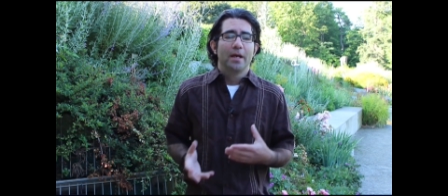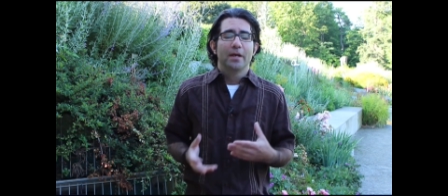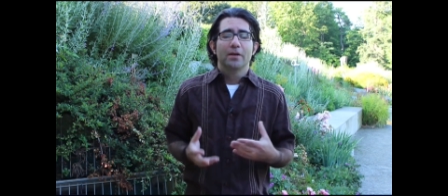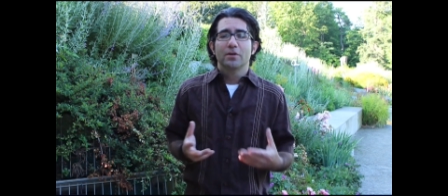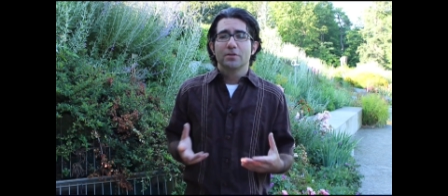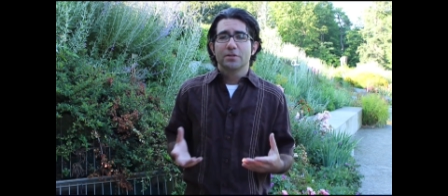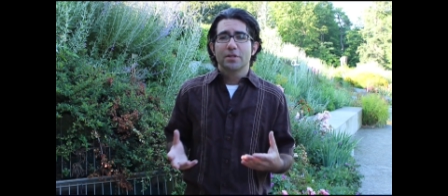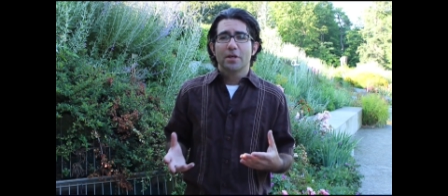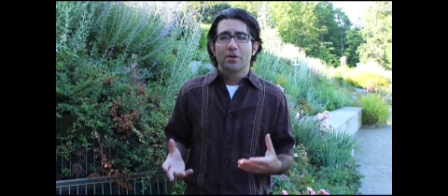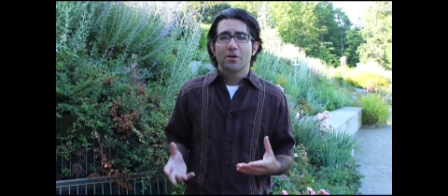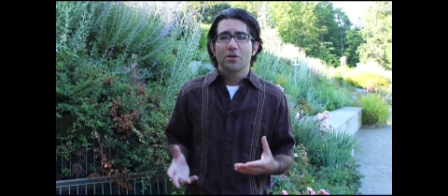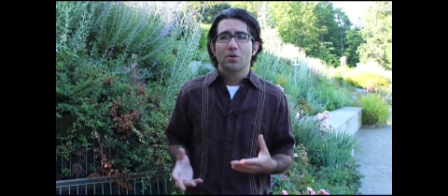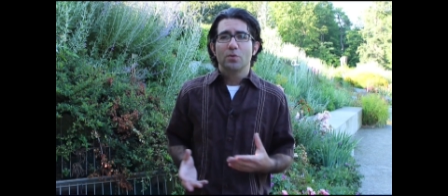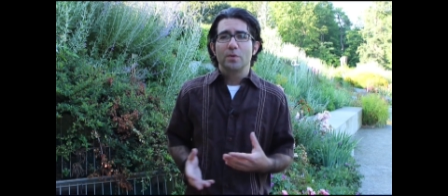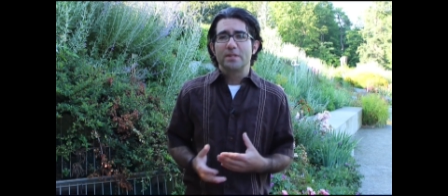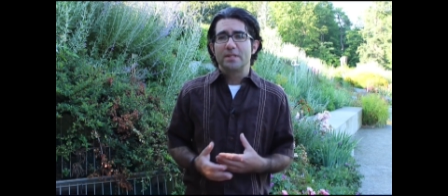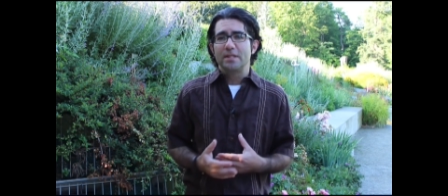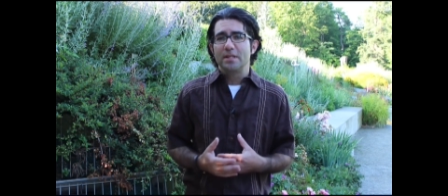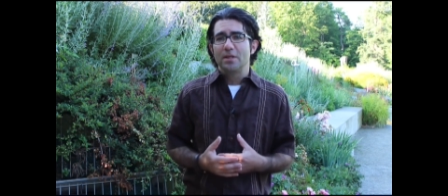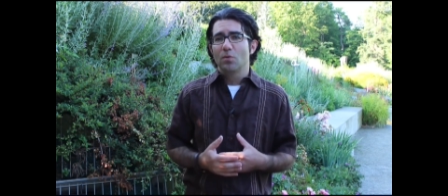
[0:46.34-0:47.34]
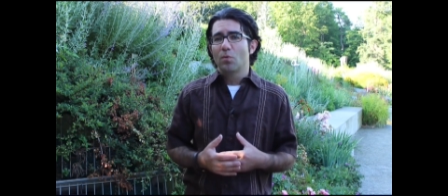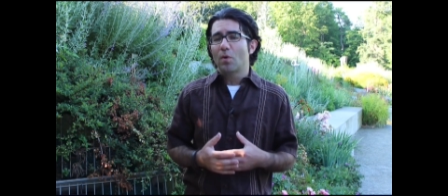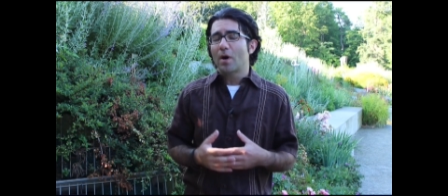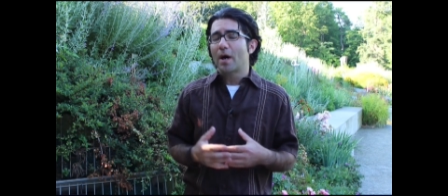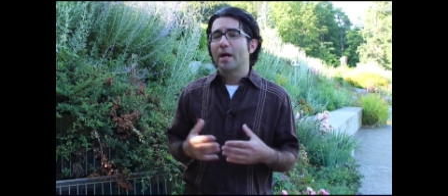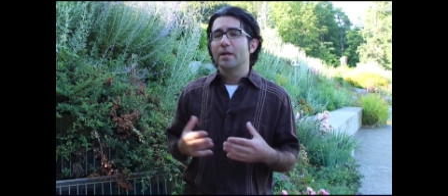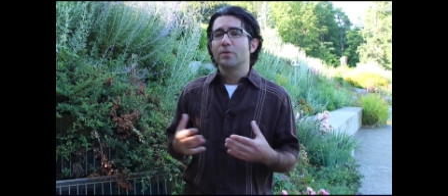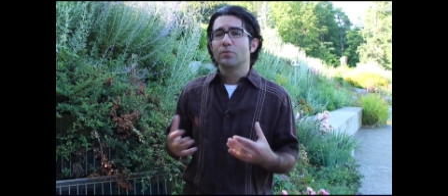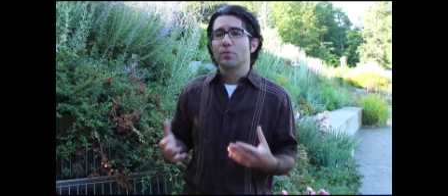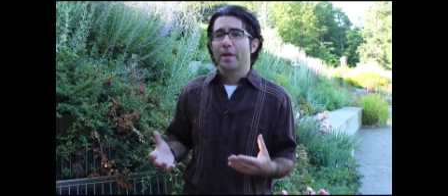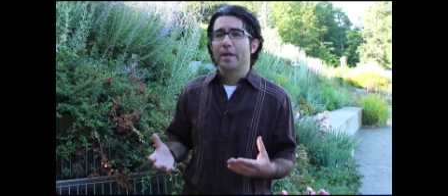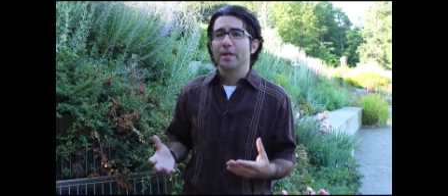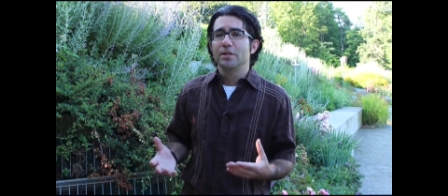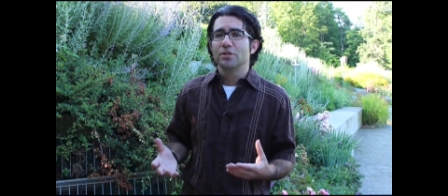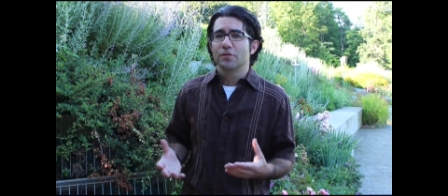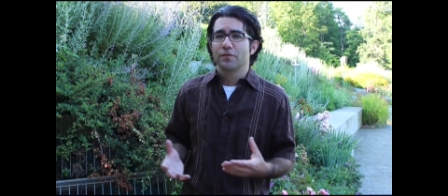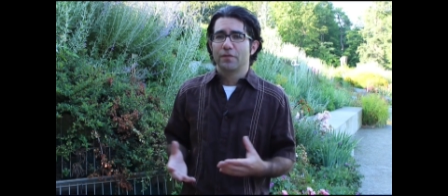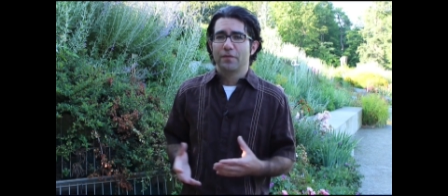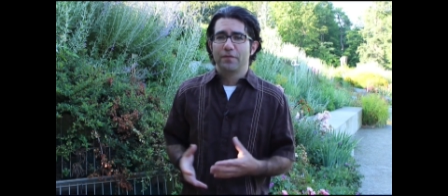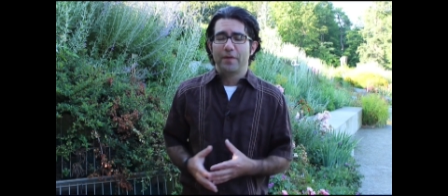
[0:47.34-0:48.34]
In Ontario we see a wide
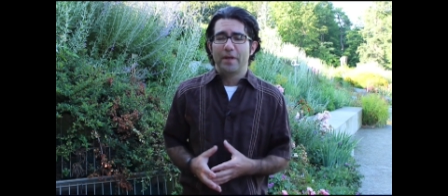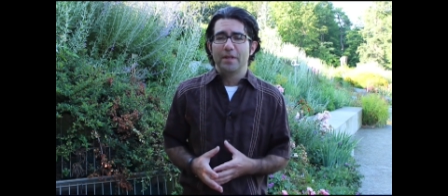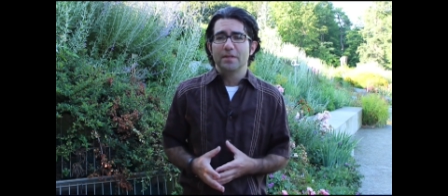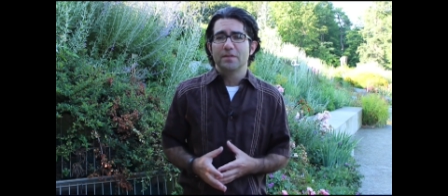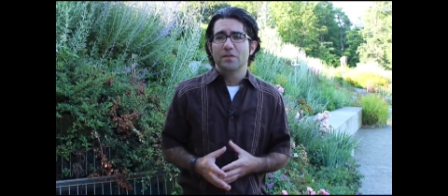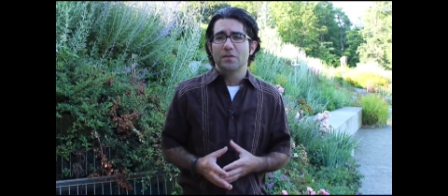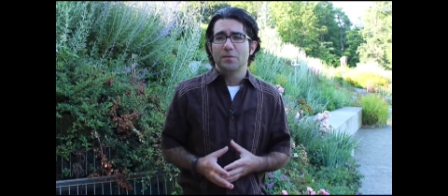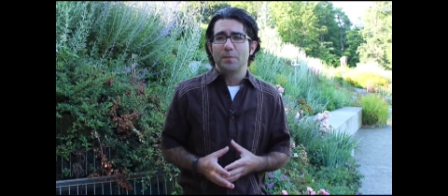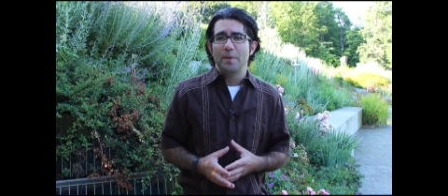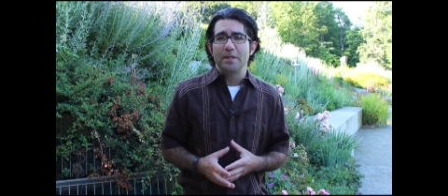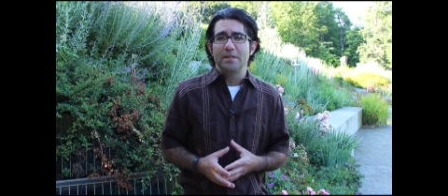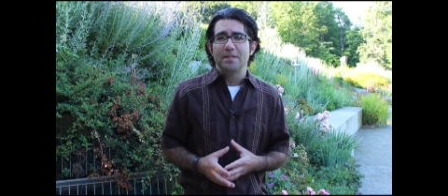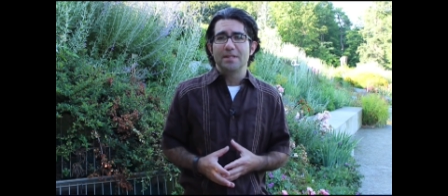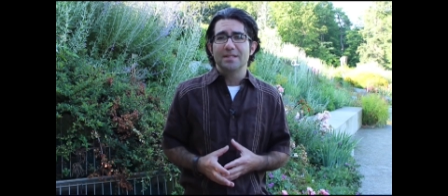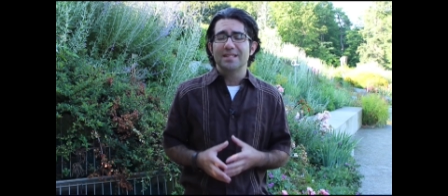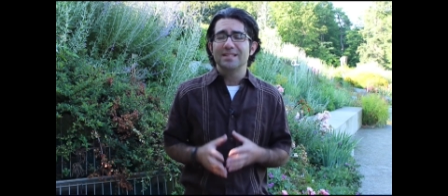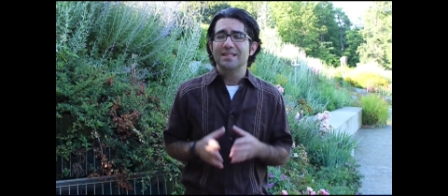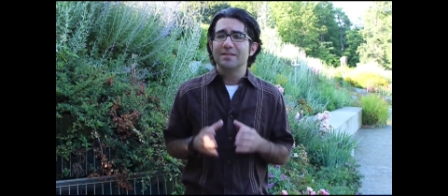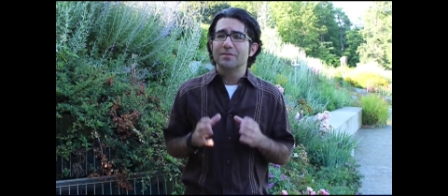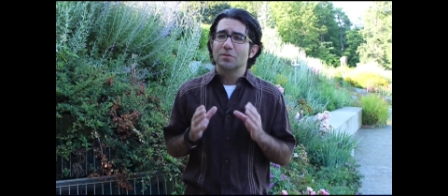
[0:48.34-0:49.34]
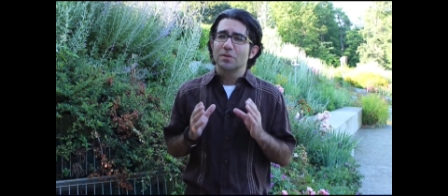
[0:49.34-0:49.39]
range of invasive species and